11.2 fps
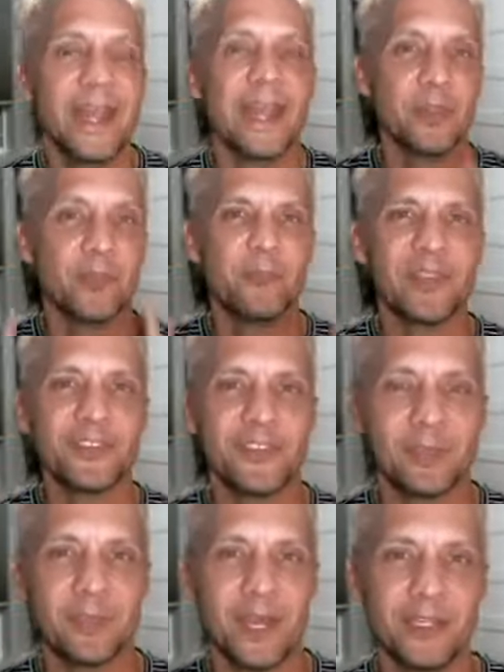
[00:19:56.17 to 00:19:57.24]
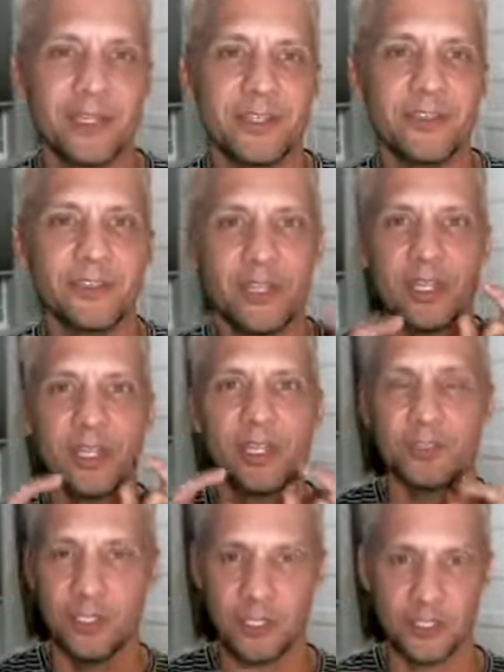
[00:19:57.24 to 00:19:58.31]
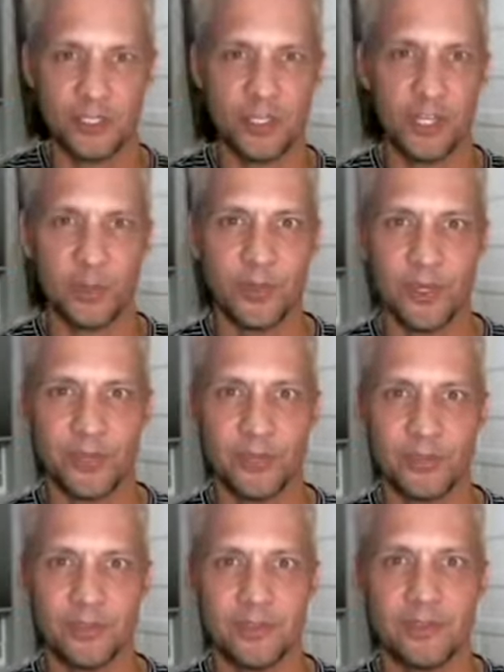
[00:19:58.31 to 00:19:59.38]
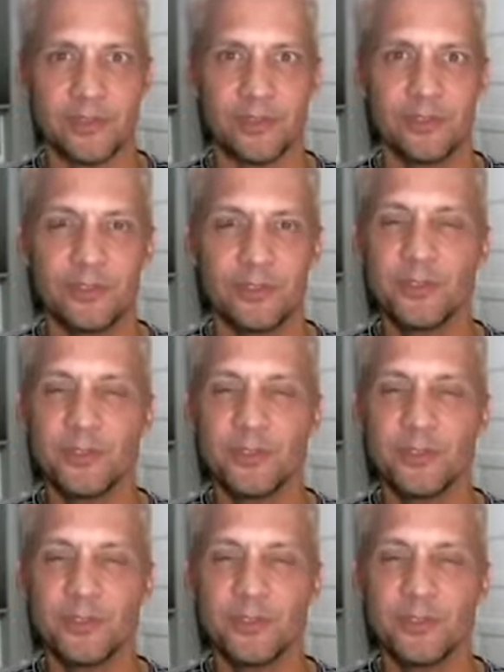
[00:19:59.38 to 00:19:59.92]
And the best thing about it is you get to share it with others. You